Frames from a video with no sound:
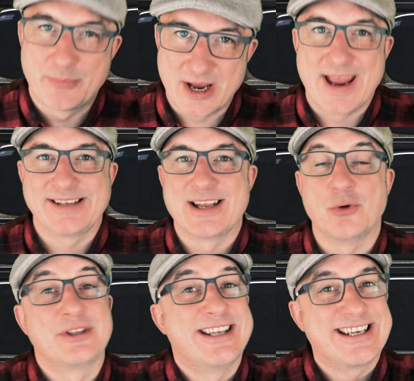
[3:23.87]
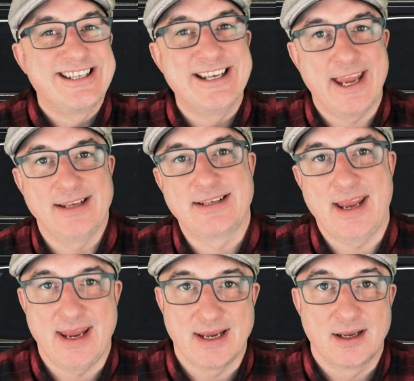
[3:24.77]
ahead now to
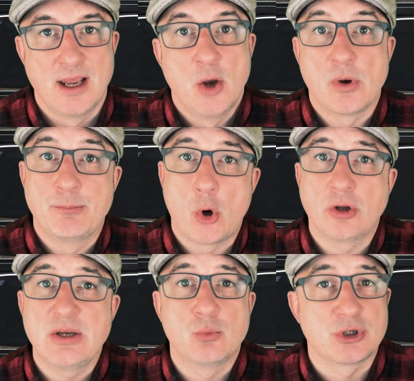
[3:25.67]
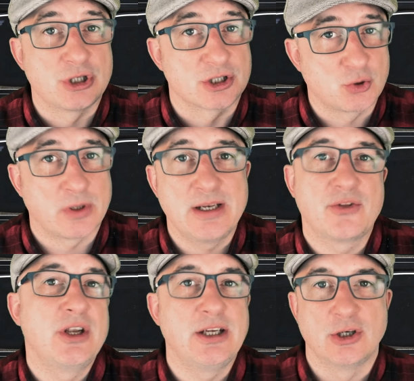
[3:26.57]
1988, when Pauline was just
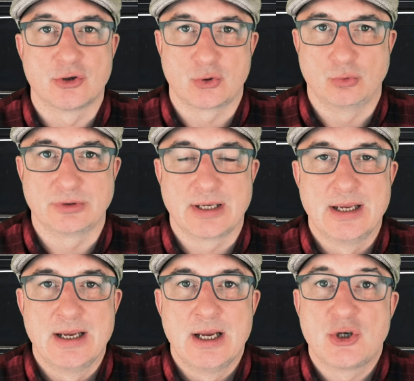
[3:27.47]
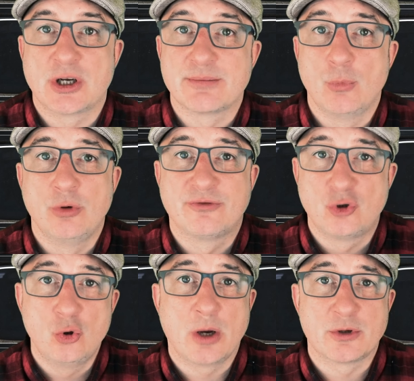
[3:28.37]
23 years old. She had moved
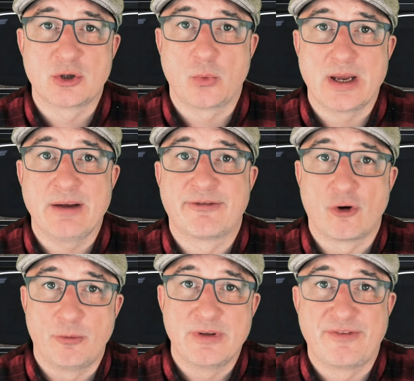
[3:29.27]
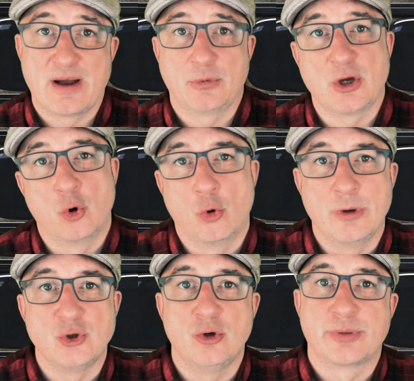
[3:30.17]
2 hours away from the family home
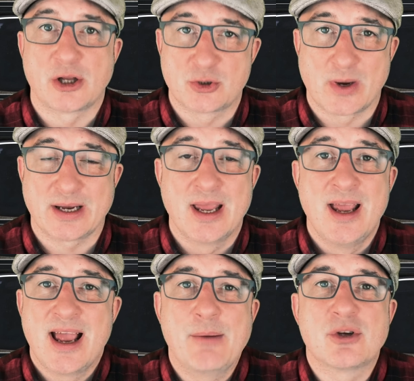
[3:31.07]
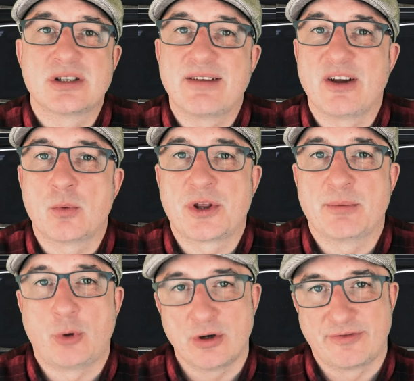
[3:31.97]
in New Brunswick and was living with her
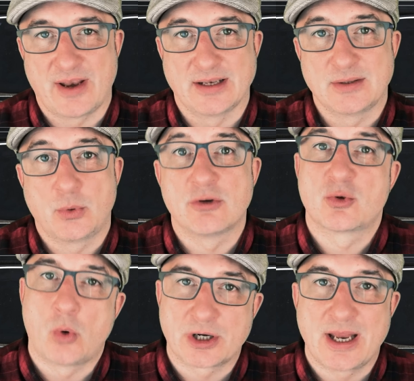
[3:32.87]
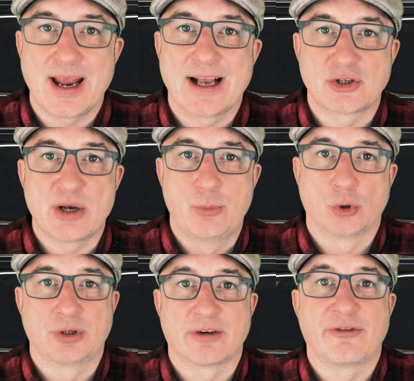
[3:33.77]
boyfriend whilst working as a
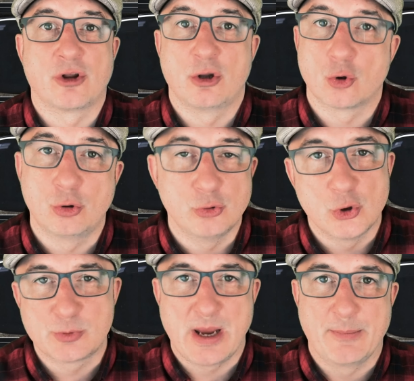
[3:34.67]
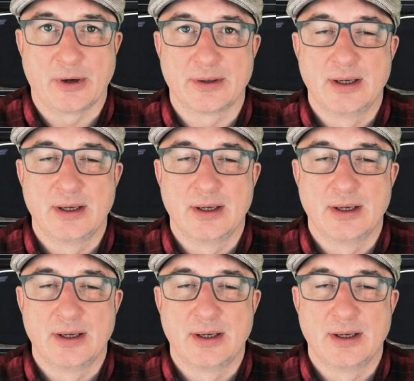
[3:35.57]
reporter for the local newspaper.